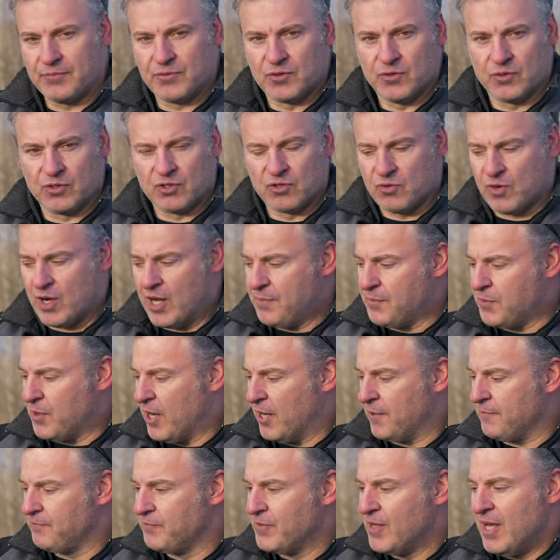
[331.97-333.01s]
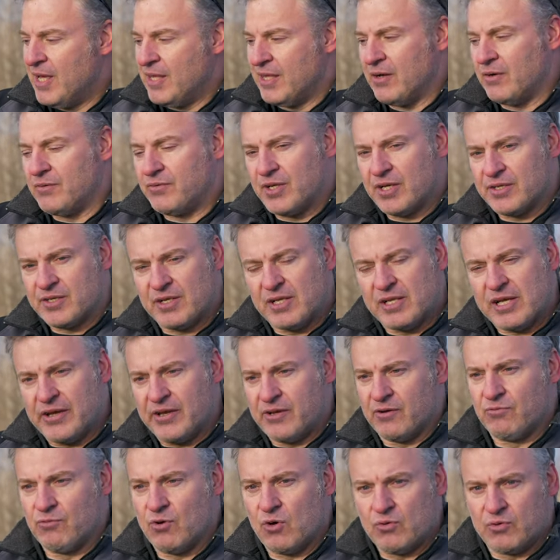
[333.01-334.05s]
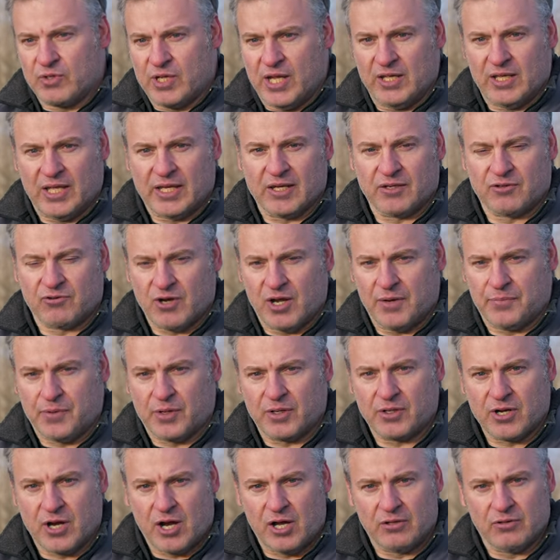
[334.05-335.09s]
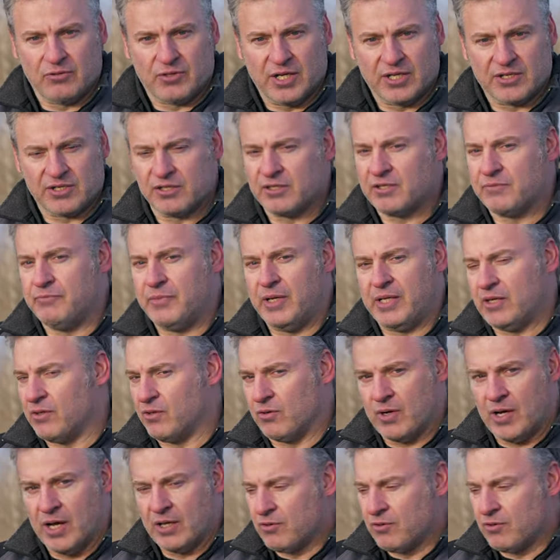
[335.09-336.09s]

up to a tripod. Now it doesn't allow you to rotate like a tripod collar does on many other